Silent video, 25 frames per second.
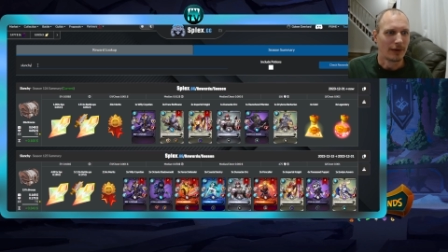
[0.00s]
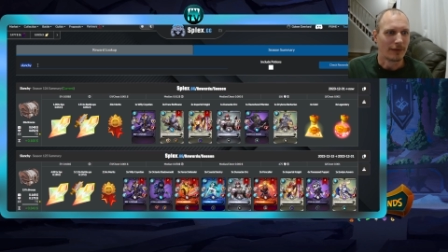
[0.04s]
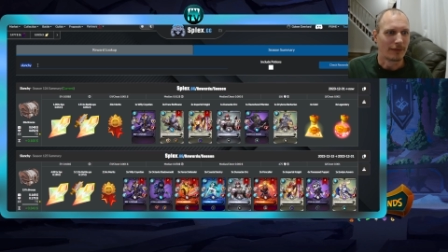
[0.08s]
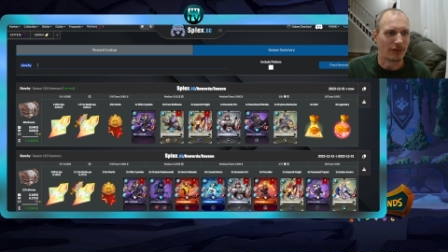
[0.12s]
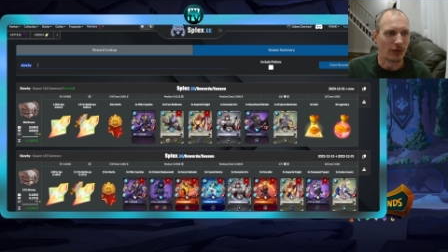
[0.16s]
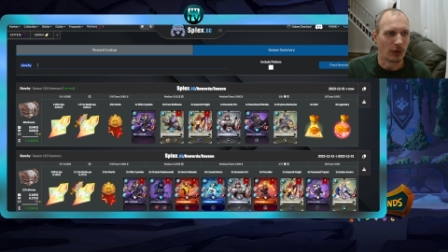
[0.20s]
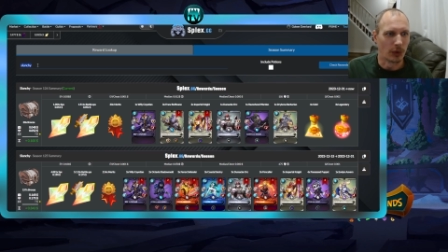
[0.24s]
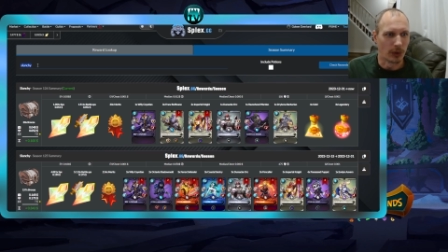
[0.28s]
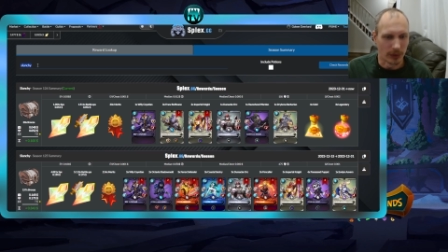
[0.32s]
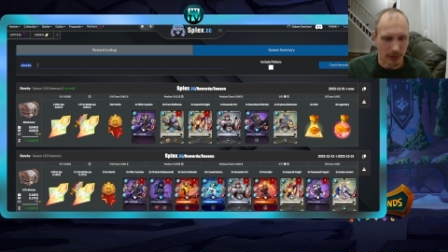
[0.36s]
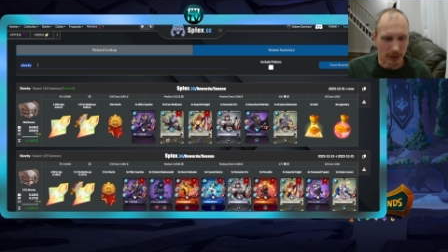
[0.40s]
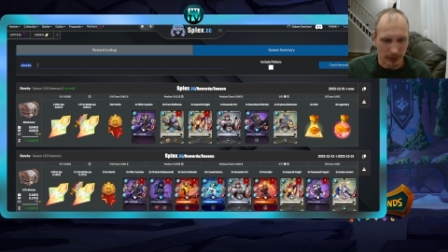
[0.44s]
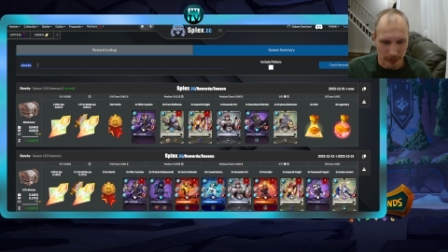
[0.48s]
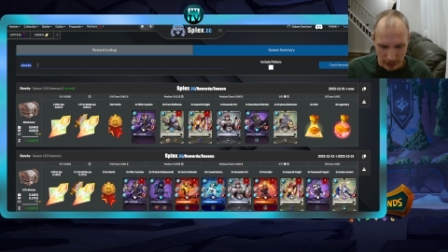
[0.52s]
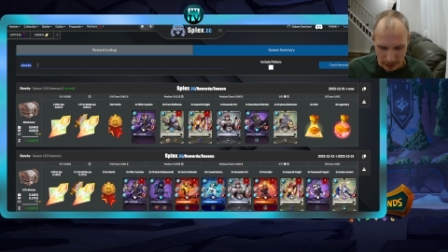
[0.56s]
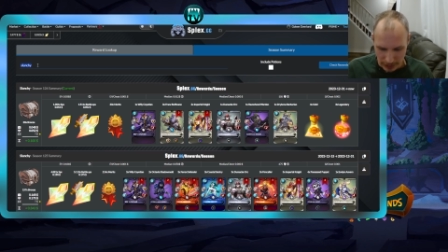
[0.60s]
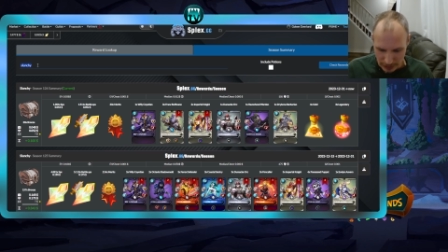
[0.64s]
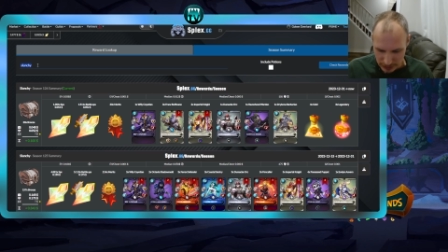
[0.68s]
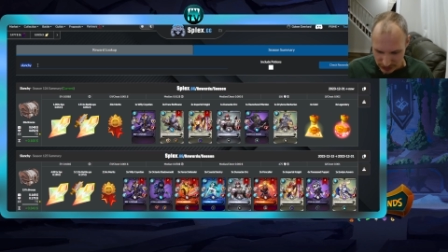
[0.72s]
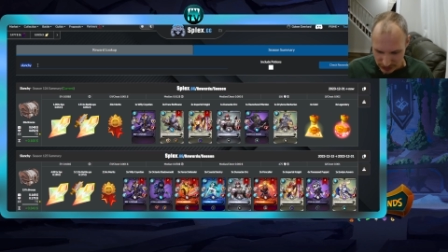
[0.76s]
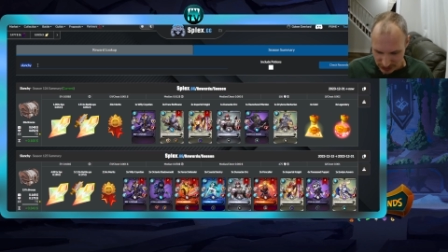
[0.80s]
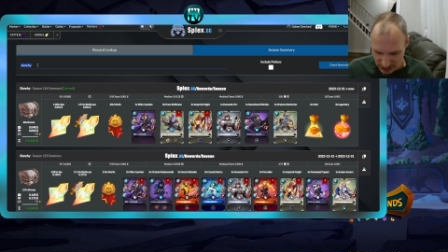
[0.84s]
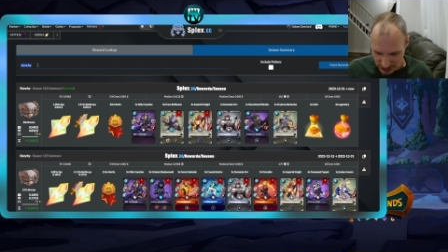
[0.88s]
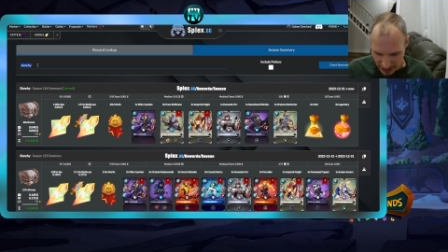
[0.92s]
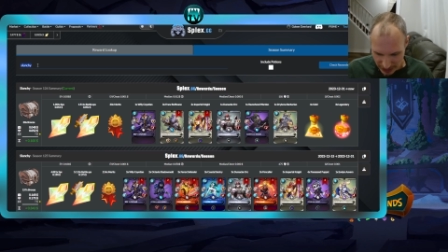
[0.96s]
for
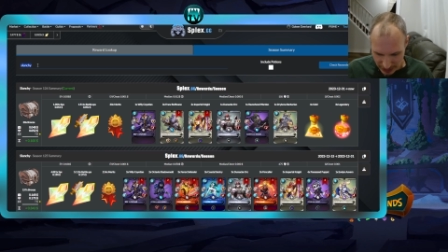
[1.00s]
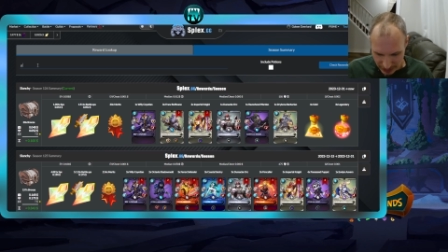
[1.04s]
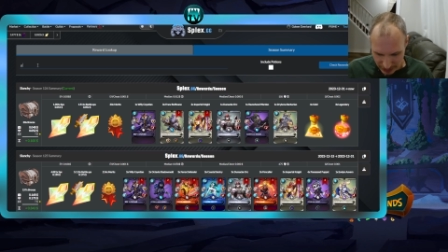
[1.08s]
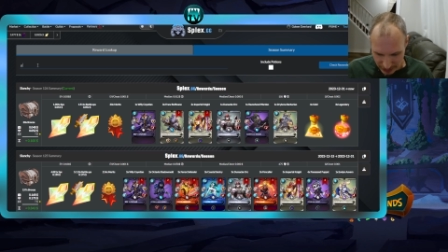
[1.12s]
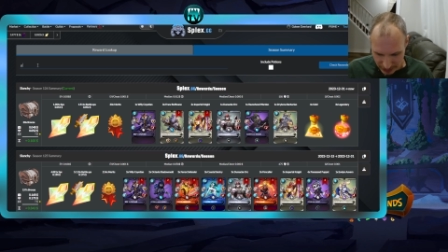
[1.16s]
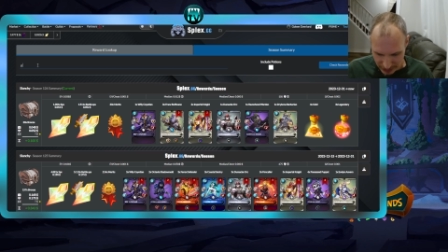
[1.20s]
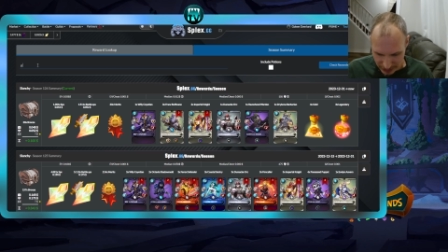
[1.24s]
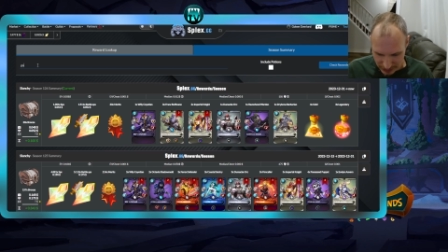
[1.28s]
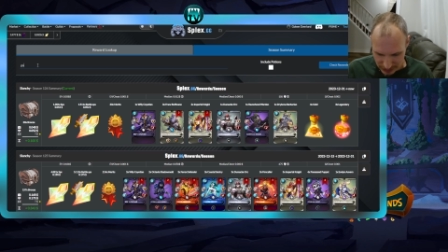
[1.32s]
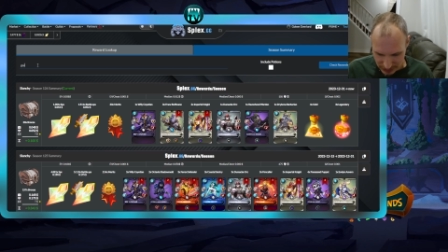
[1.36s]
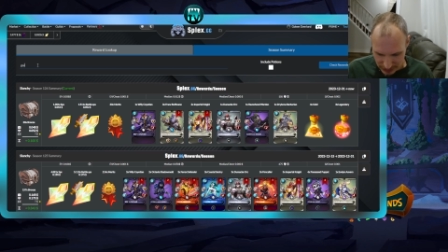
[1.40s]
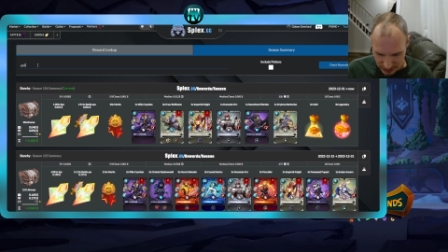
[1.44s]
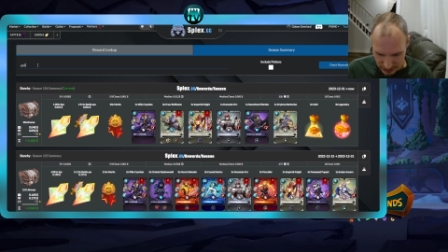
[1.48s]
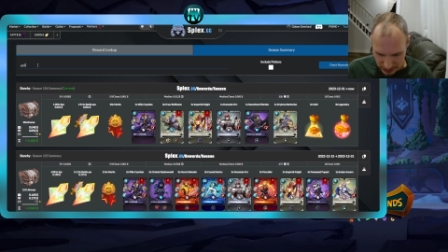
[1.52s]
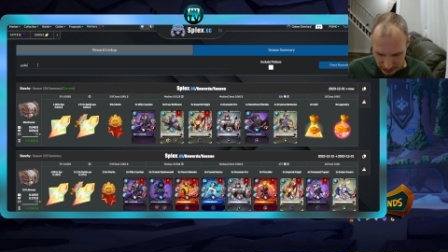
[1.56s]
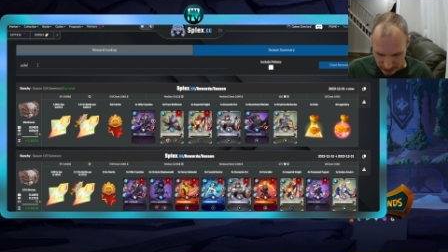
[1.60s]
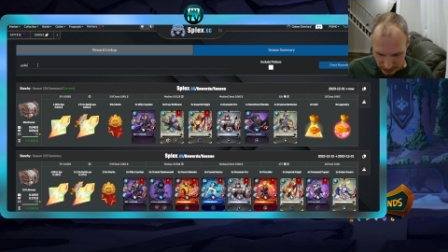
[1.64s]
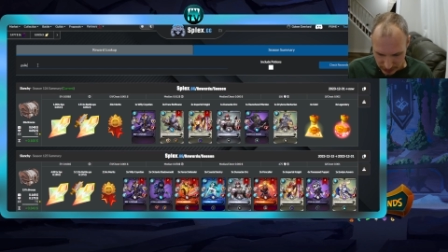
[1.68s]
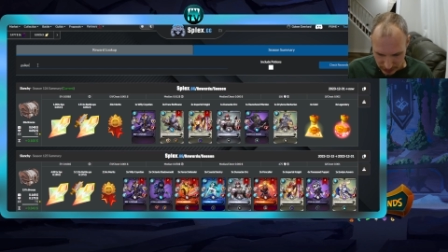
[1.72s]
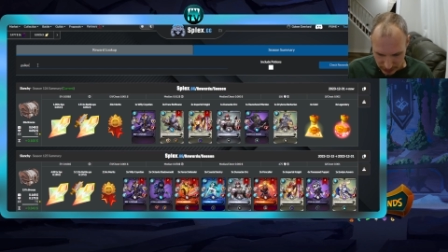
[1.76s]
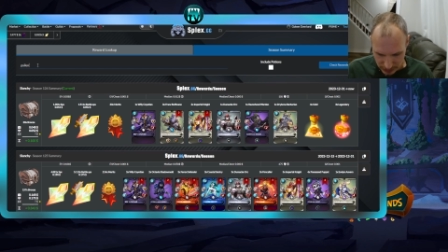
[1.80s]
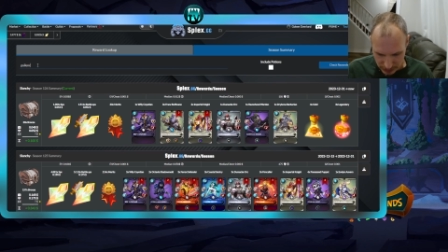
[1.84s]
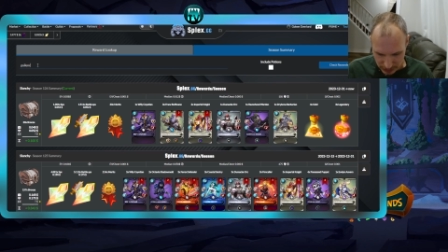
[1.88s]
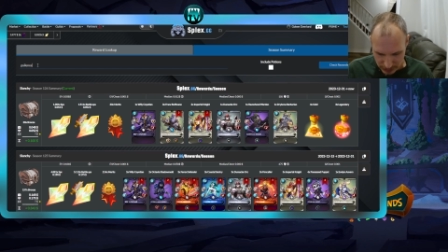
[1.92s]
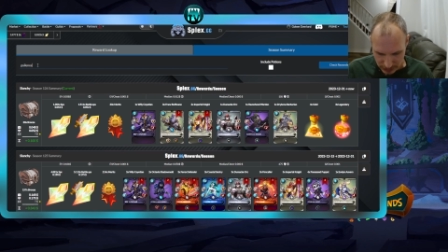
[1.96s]
Silence
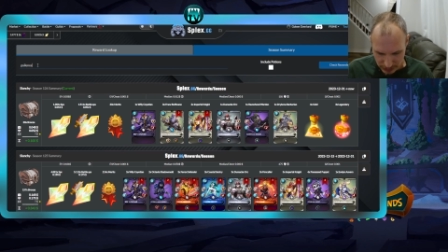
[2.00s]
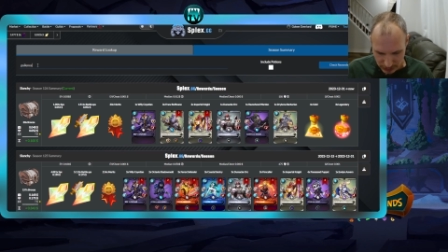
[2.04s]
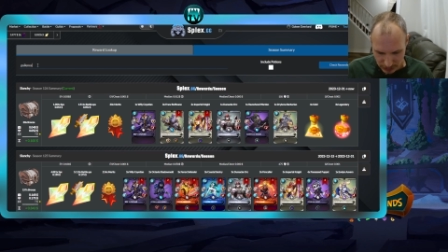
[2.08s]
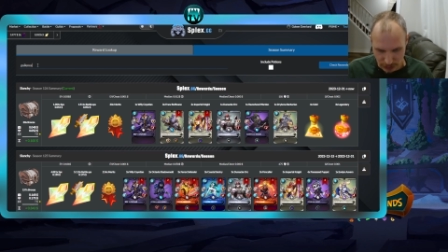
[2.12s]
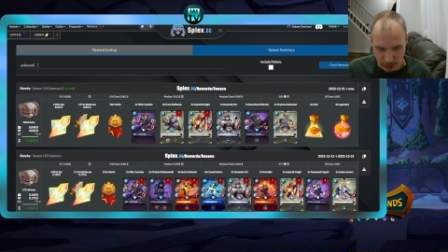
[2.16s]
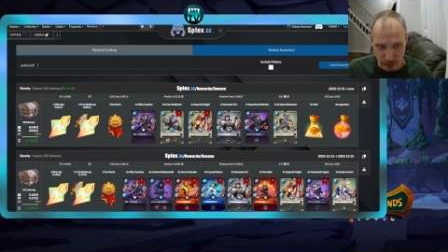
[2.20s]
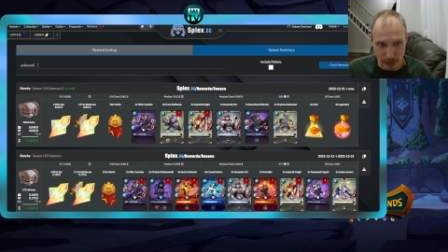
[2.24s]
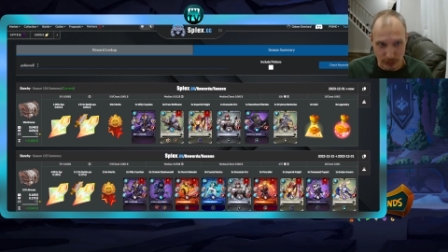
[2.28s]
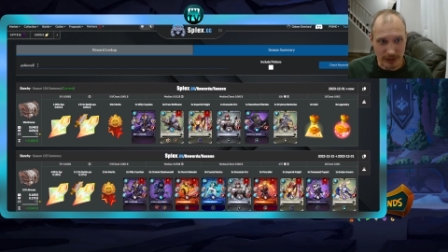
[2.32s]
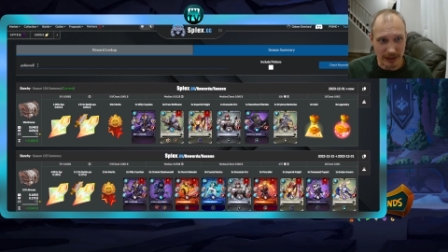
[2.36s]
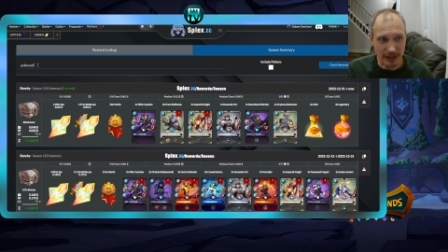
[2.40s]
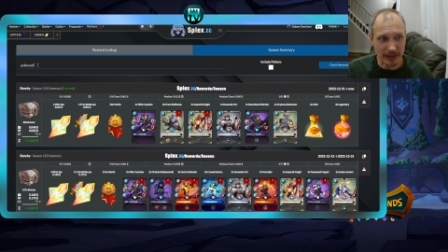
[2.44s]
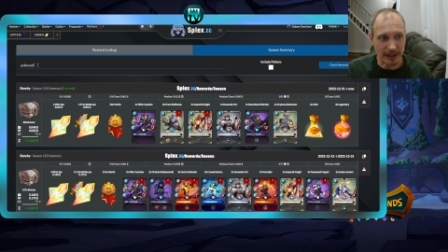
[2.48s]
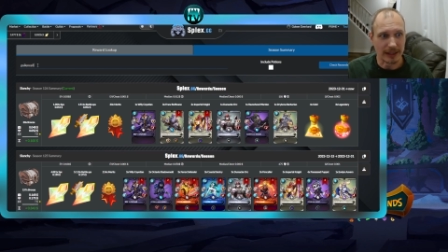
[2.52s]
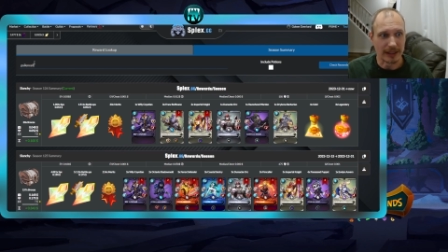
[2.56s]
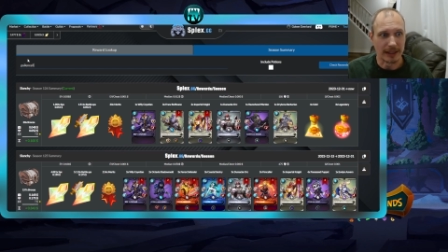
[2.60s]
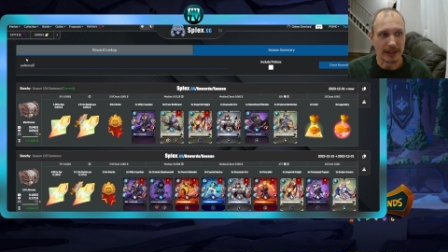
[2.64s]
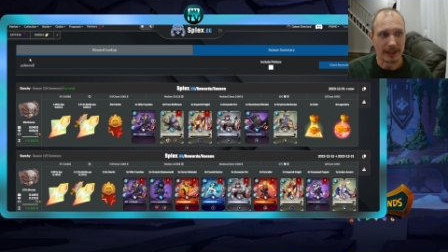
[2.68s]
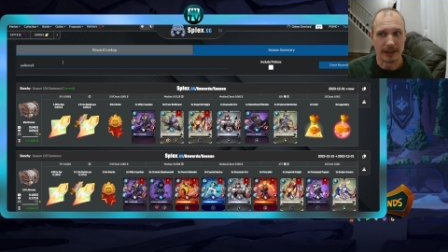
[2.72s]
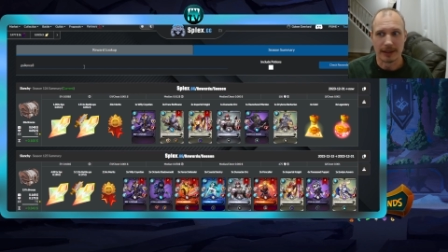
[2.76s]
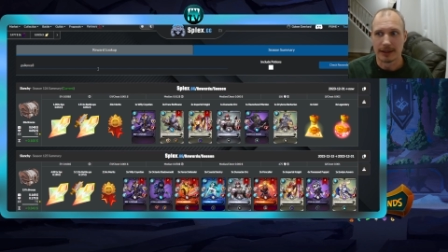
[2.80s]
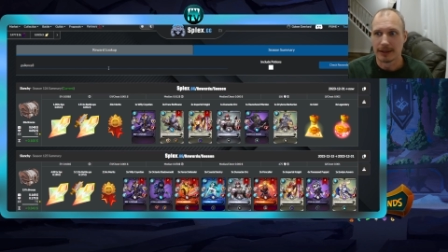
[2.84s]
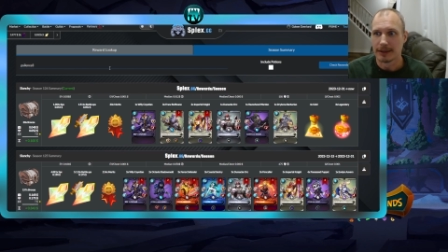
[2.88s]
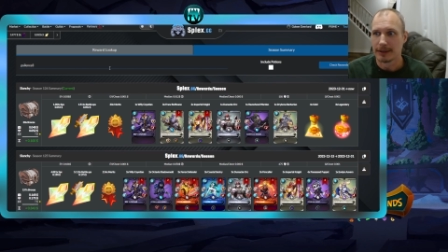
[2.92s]
3.